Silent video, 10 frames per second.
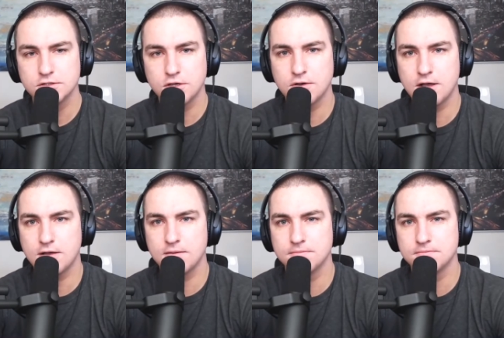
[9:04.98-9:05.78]

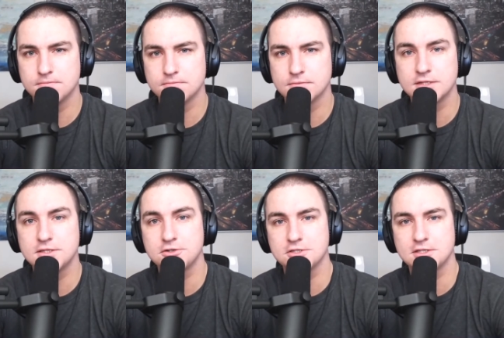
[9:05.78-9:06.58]
So that's
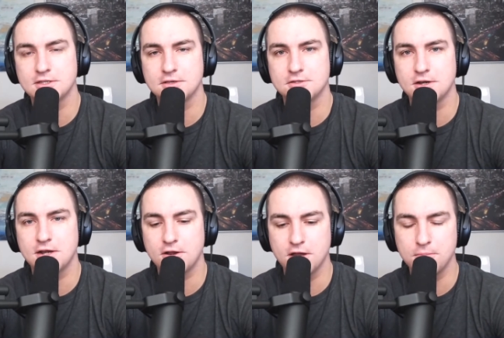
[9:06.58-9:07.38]
interesting that you started
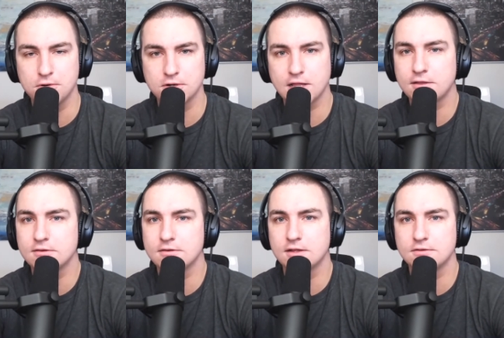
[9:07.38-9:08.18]
out on Upwork.
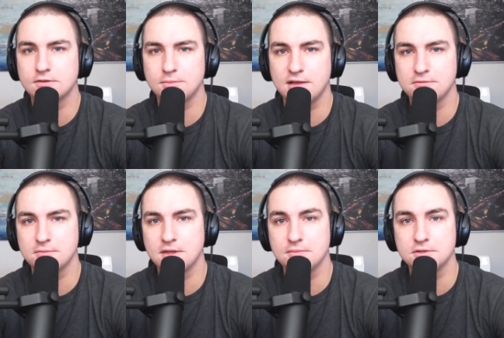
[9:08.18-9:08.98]
That's the
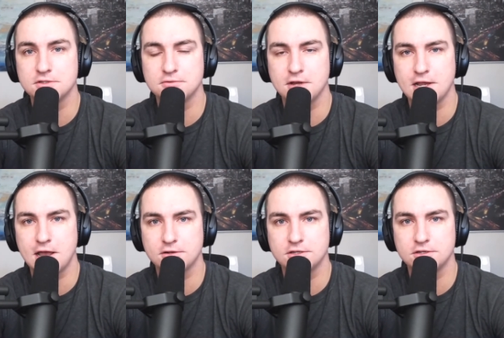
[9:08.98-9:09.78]
platform that I'm using right
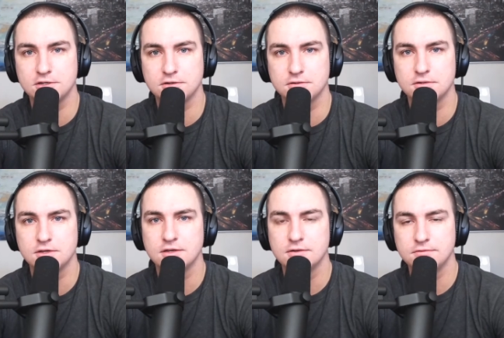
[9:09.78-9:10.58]
now to do
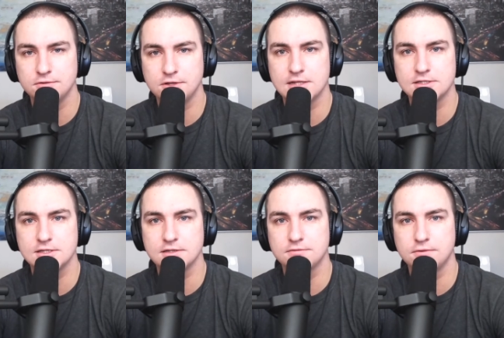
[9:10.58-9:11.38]

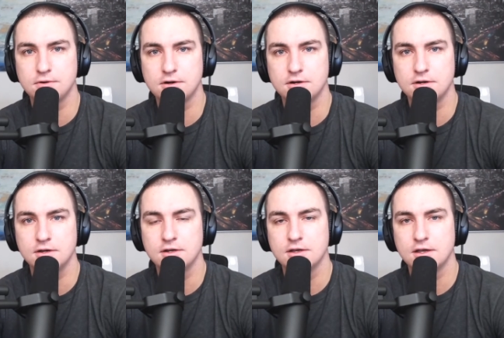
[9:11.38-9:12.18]
freelancing
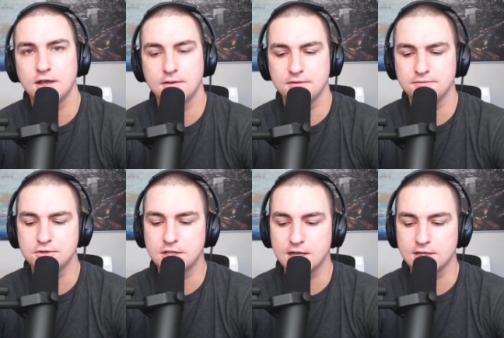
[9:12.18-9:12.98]
for a few
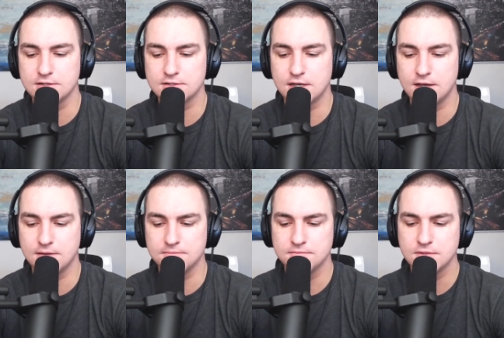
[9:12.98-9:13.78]
clients.
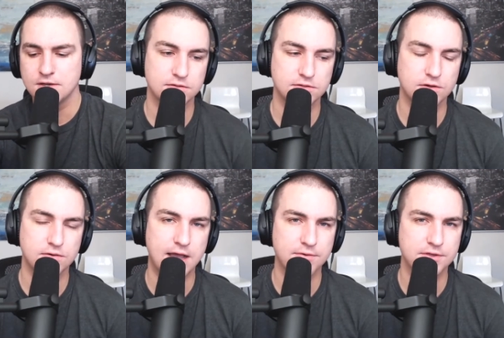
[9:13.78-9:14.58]

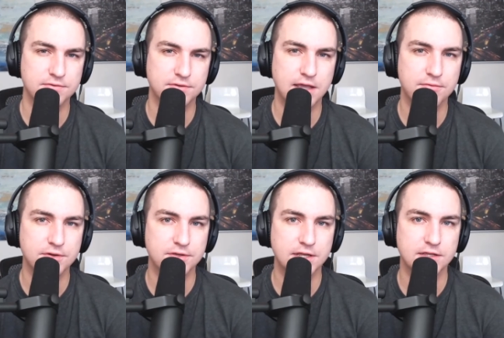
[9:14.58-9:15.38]
So how are you
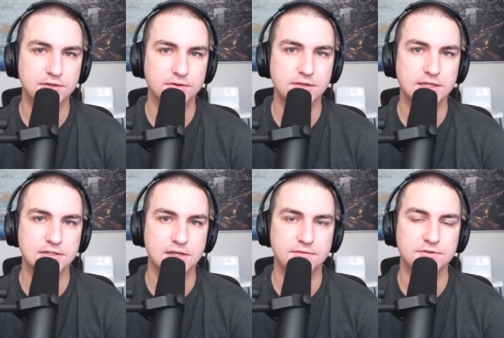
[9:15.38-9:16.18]
getting your
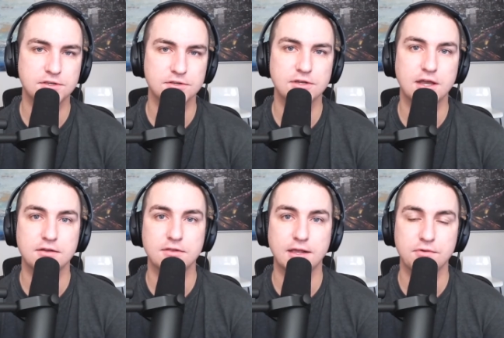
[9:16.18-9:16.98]
leads off? You said you
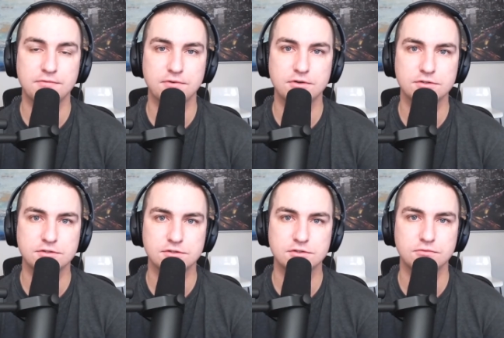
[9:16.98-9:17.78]
got like
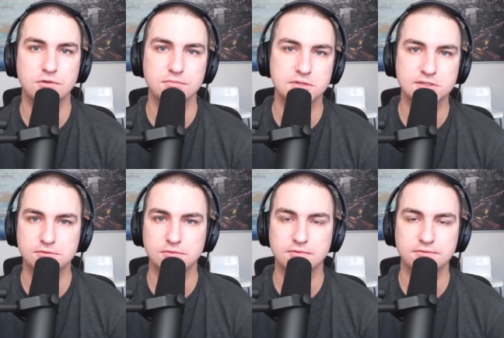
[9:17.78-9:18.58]
referrals. So one
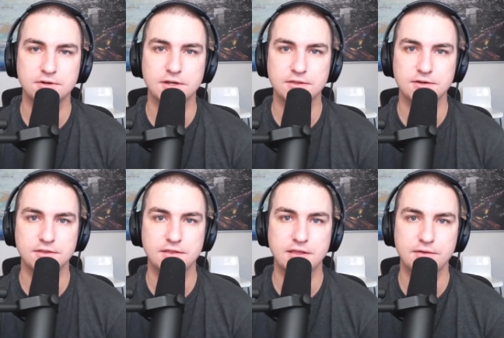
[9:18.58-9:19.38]
business would refer another,
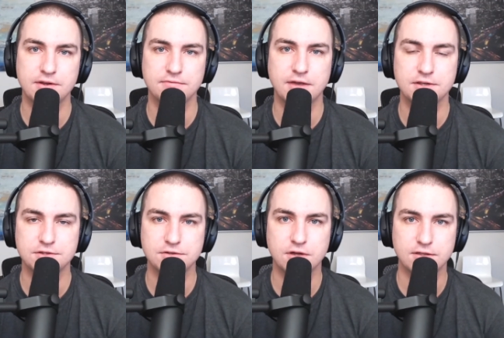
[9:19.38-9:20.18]
and then they would
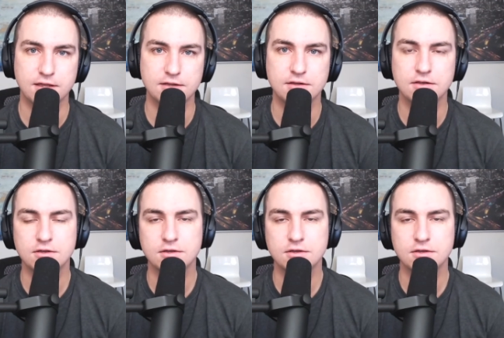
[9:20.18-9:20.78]
invite you on that,